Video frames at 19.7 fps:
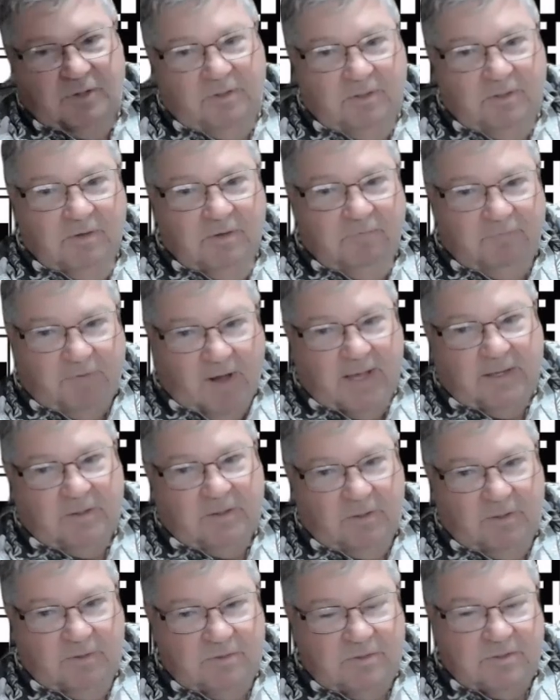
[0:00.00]

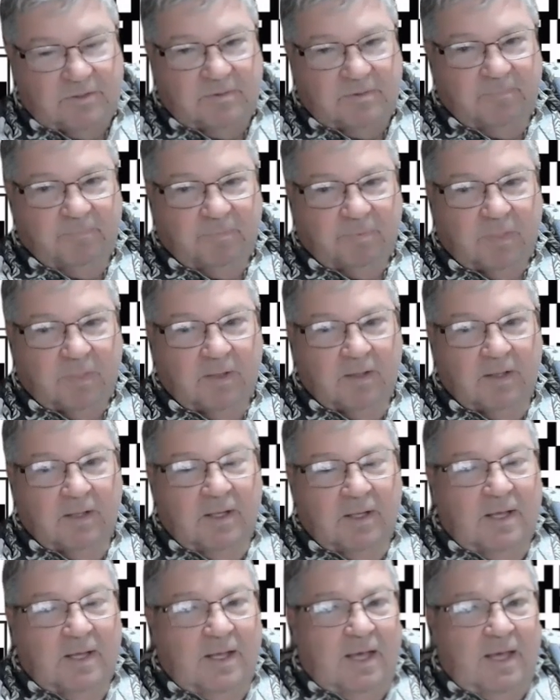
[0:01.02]
fighters.
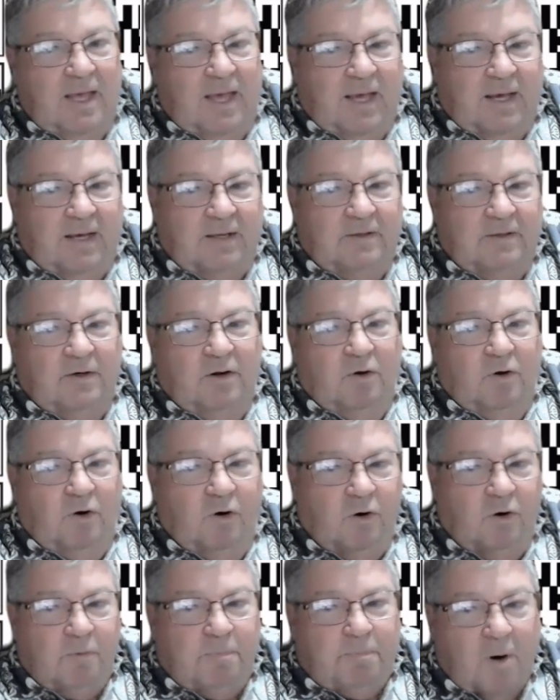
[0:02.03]
And
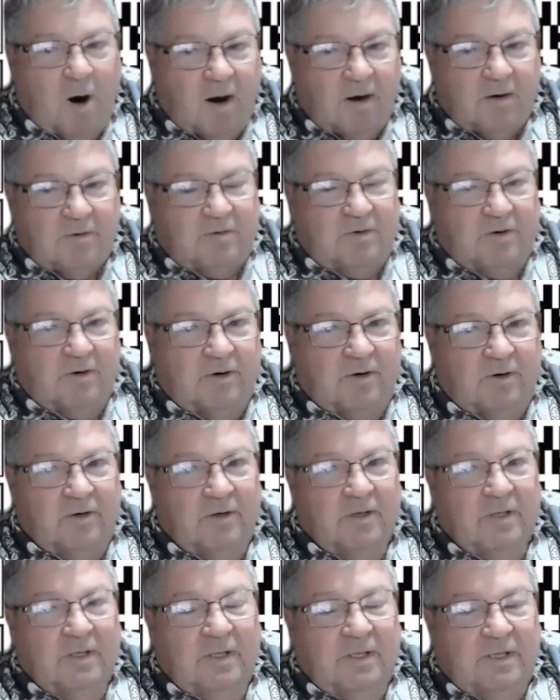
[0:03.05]
her partner
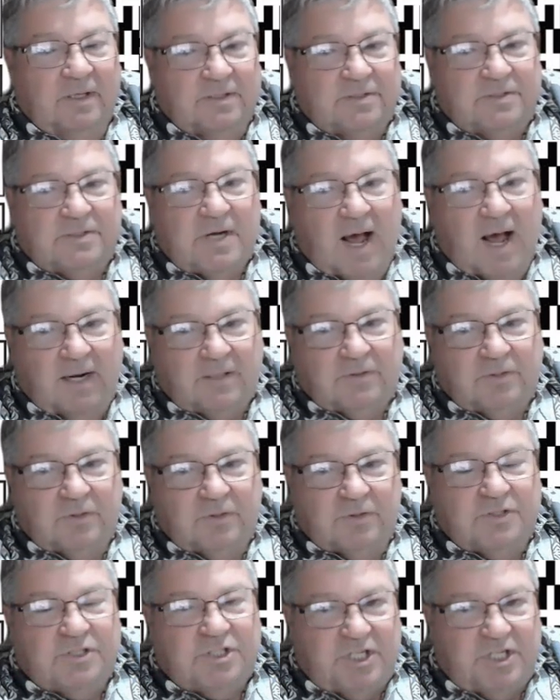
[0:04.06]
is Dr.
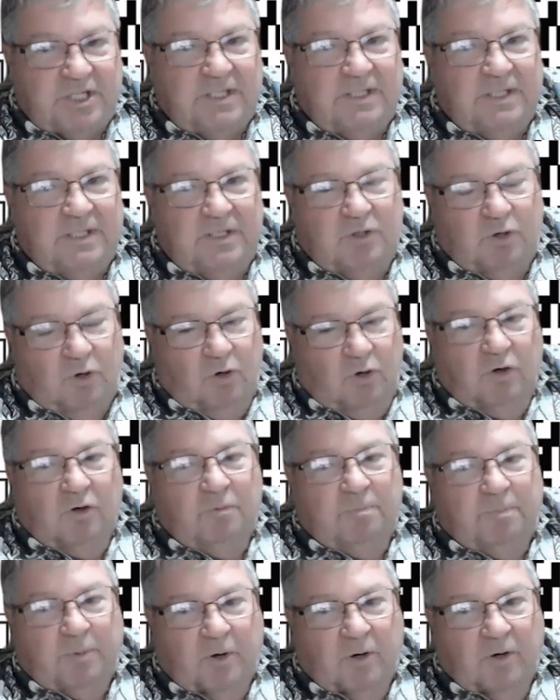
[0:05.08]
Jeannie
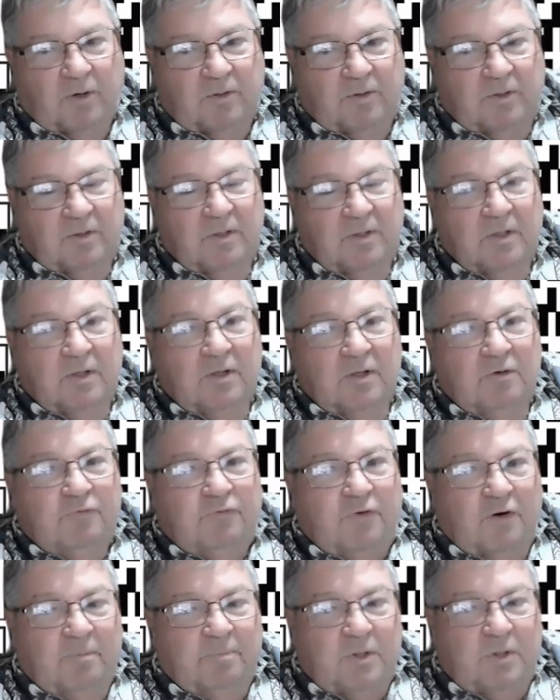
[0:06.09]
Hurlburt
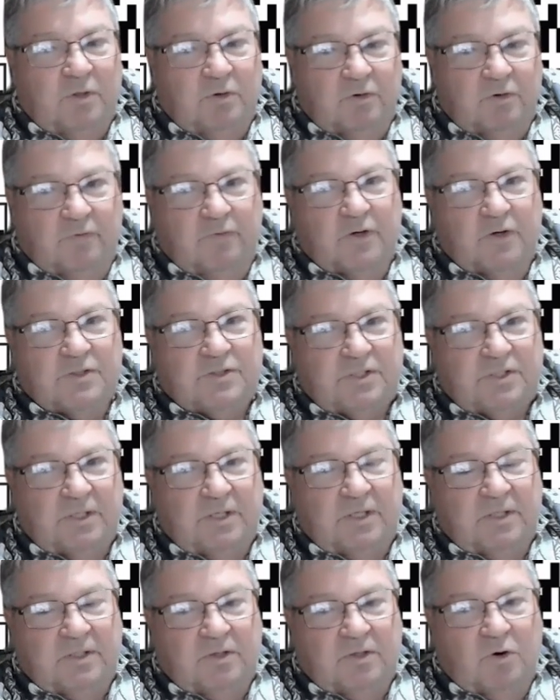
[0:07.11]
from the University
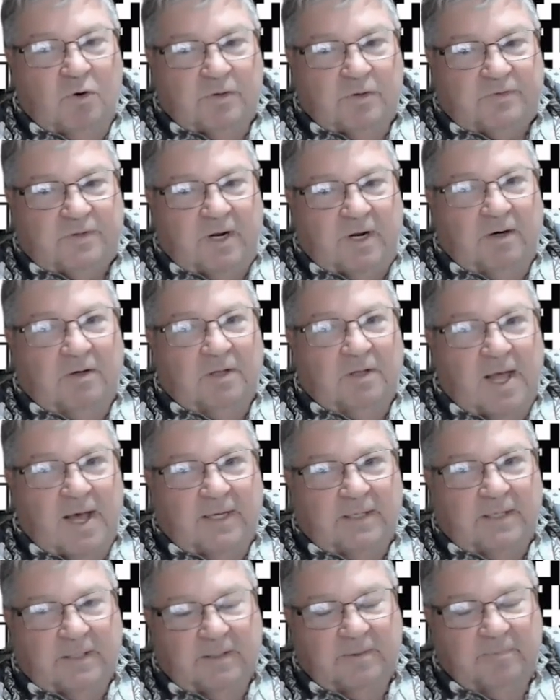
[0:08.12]
of North
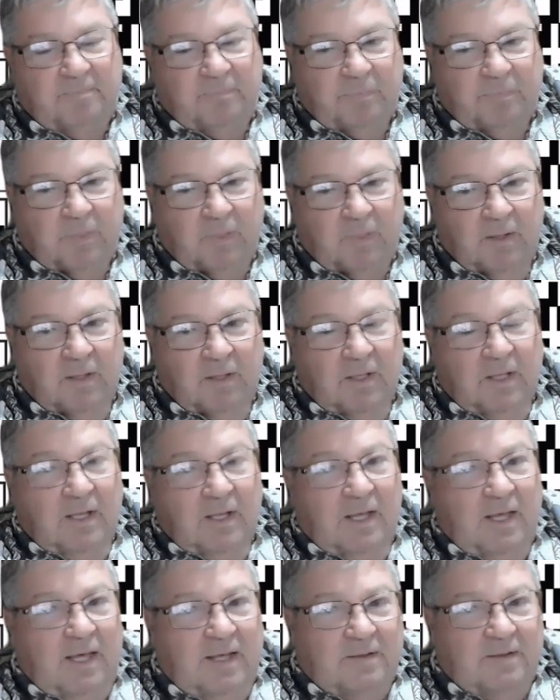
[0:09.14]
Carolina.
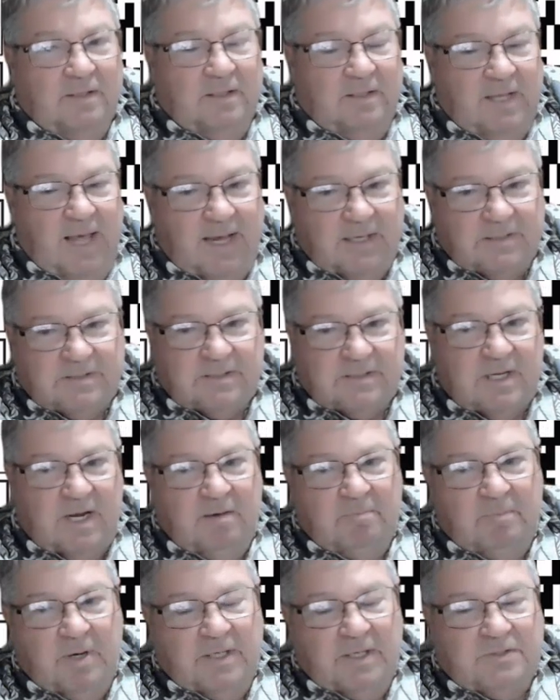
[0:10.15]
And the last time
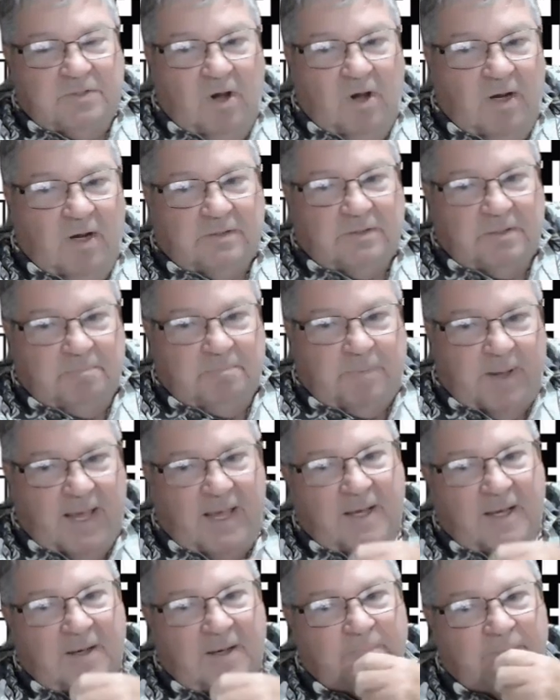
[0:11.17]
I talked to
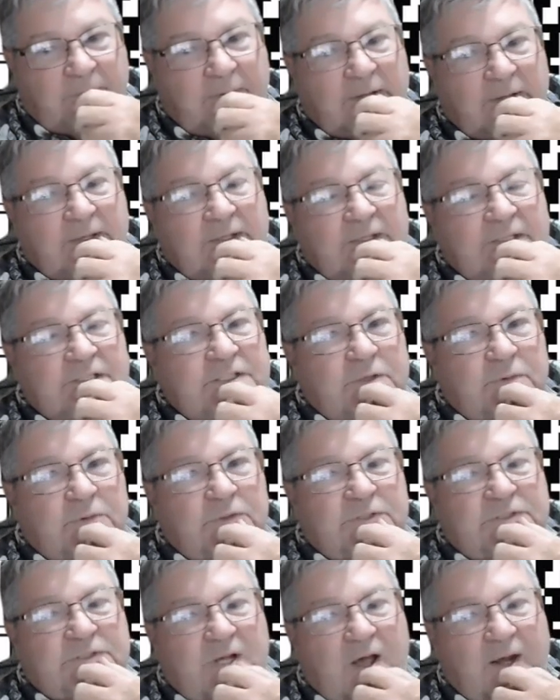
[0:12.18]
Pam, she
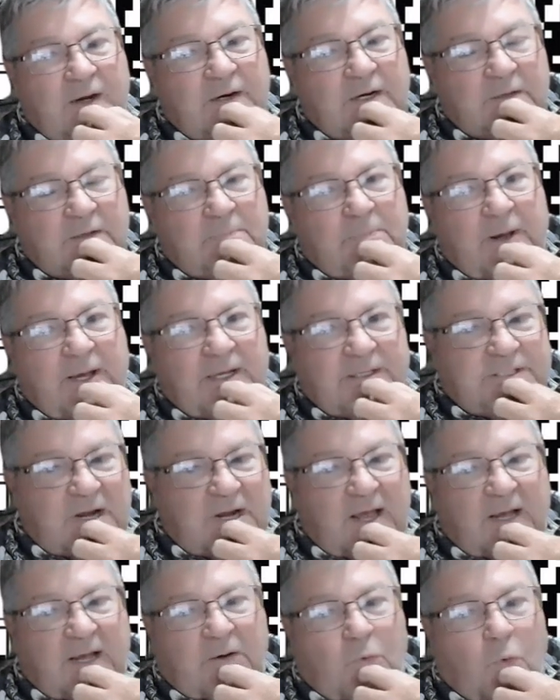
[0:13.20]
was hired by Jack
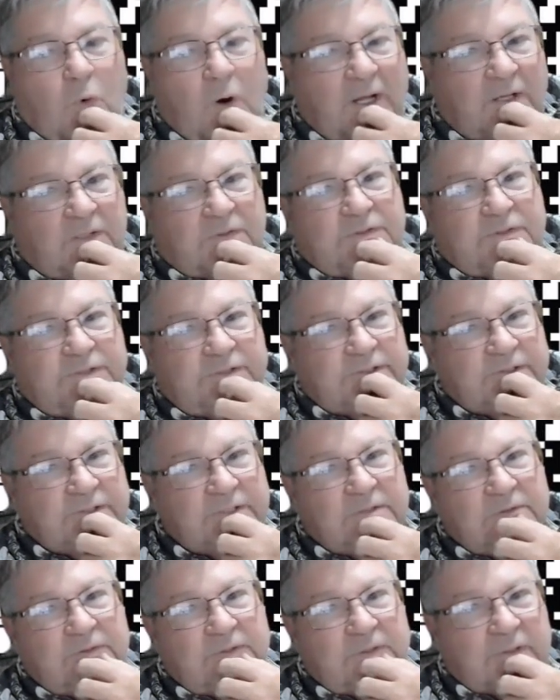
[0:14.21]
Welch.
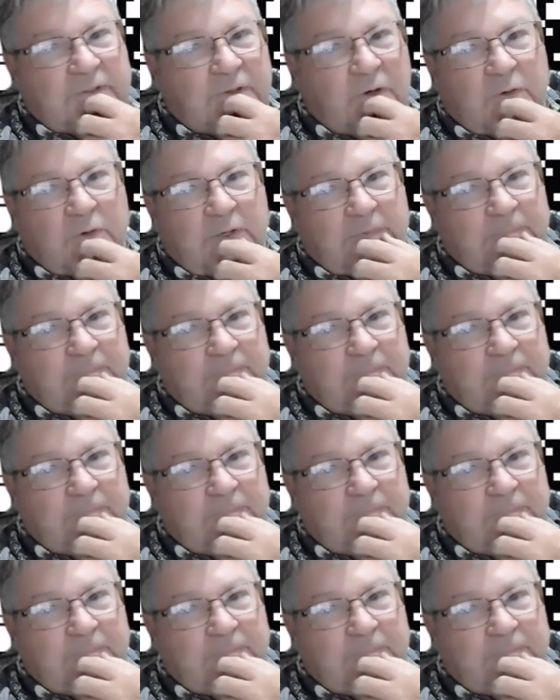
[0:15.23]
Do you know him?